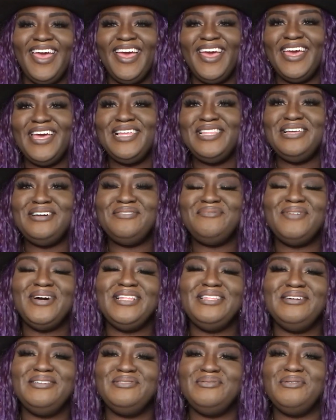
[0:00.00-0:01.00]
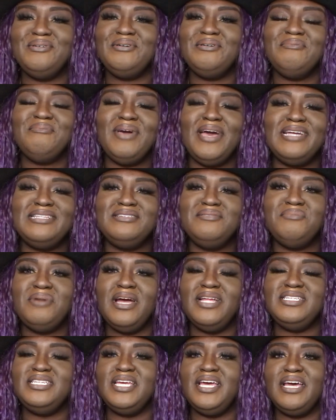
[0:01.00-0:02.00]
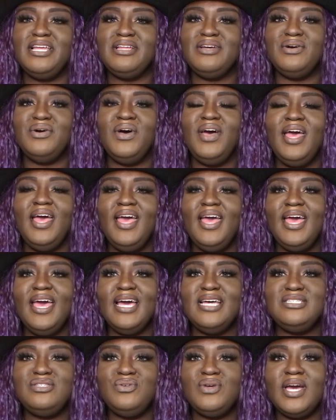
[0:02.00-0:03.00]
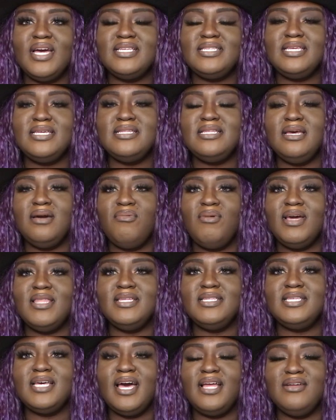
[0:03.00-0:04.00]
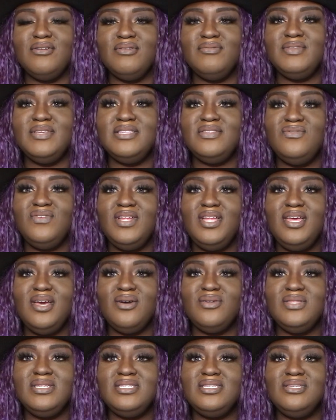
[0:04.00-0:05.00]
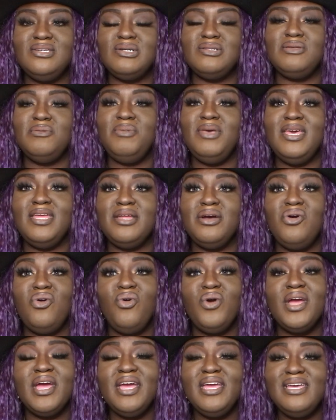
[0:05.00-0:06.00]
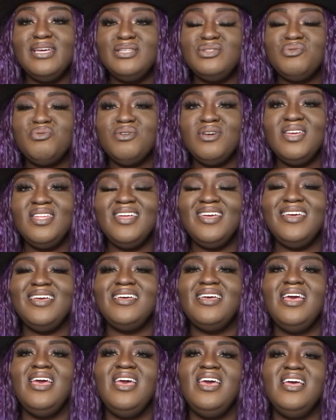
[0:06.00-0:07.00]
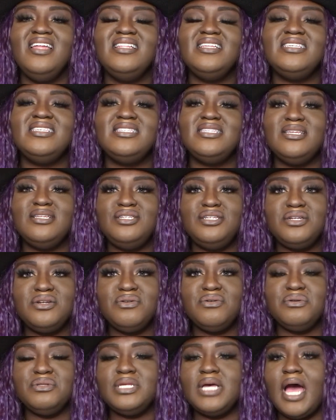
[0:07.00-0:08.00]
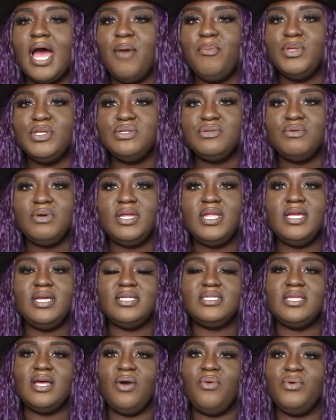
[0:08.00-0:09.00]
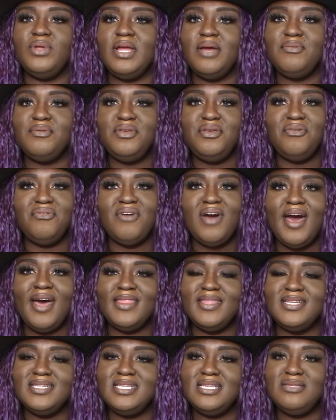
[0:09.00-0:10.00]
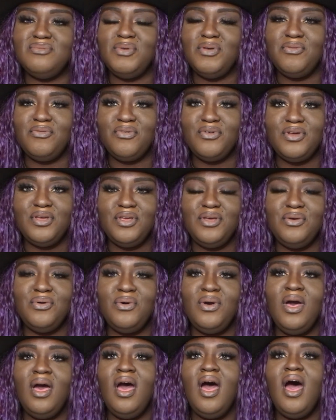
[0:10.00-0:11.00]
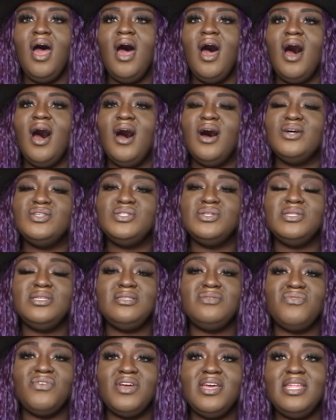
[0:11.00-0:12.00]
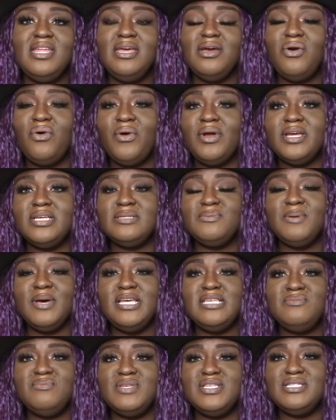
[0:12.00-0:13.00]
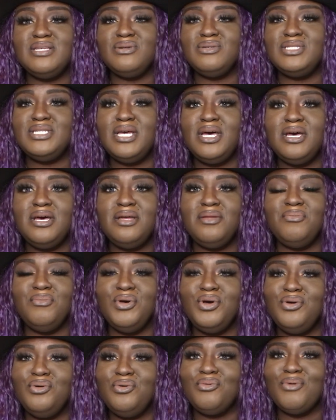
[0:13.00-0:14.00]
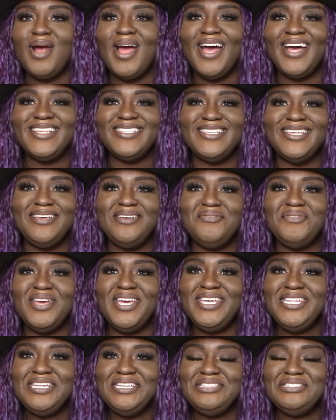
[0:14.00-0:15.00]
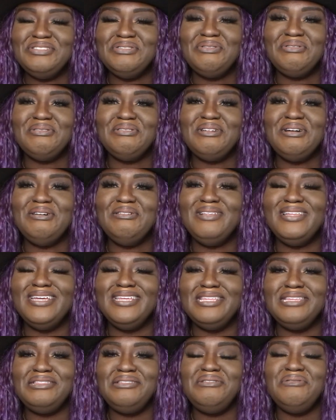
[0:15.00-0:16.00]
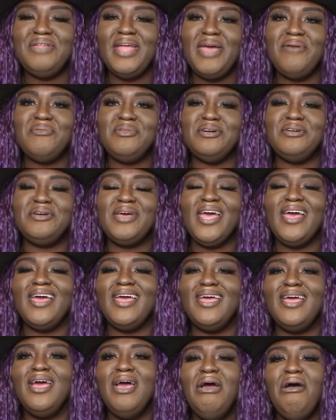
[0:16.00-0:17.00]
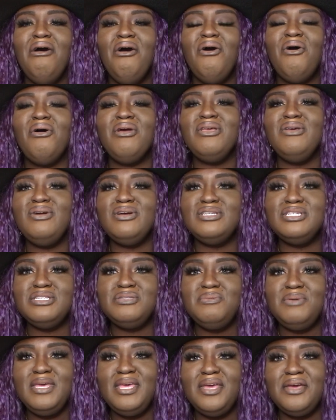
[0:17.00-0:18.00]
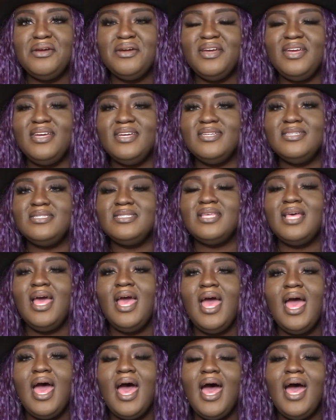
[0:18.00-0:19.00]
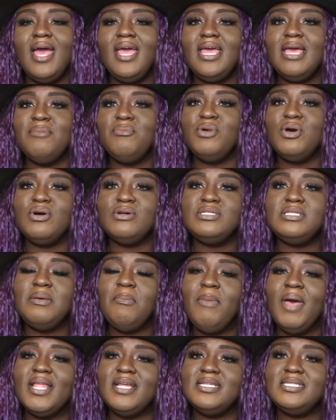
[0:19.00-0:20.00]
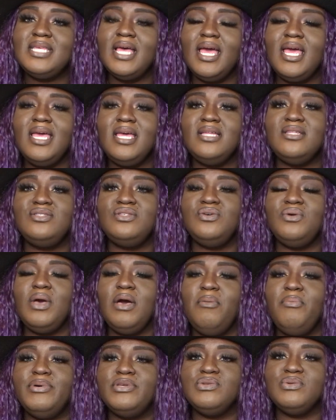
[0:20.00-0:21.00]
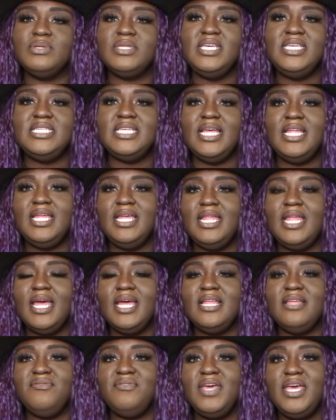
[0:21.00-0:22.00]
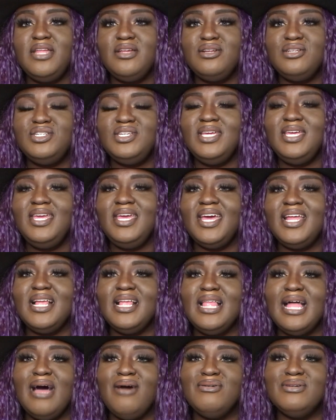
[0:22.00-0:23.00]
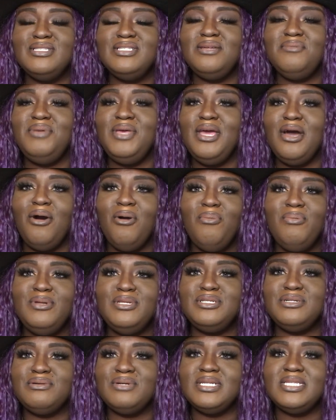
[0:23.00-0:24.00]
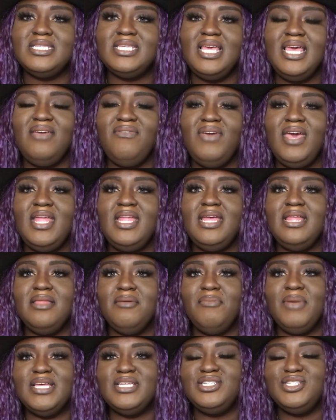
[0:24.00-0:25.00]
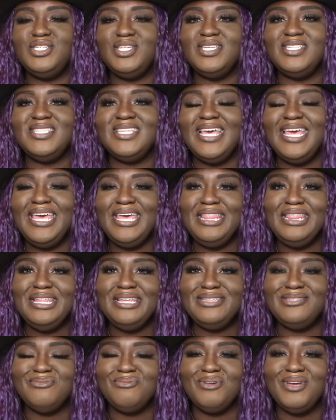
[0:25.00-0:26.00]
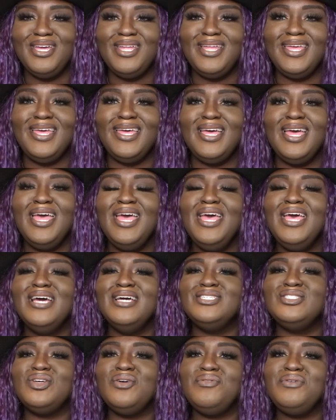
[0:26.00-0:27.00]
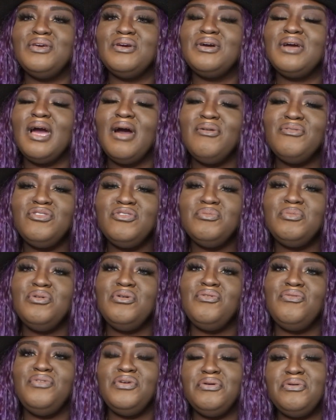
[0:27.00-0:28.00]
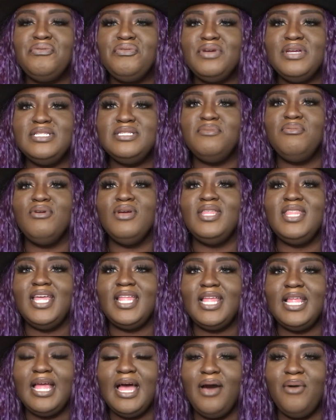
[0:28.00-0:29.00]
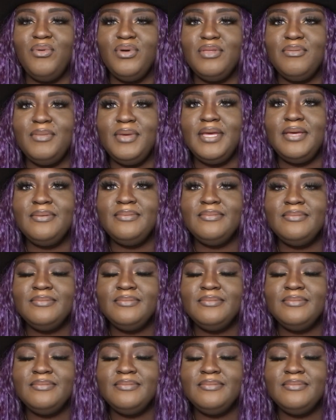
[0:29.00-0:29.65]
Hello my loves, welcome back to my channel. As you guys can tell by the title of this video, this is going to be an Aquarius reading. This is a general timeless reading, so whenever you find this is meant for you. Also, this is for any Aquarius placement, so sun, moon, rising, Venus, North Node, Lilith, you name it, okay? Or you could just be curious. I am going to meditate to help us release any negative energy and allow us to be open to receive any of the messages in this reading. So if you're comfortable, feel free to breathe in and out with me.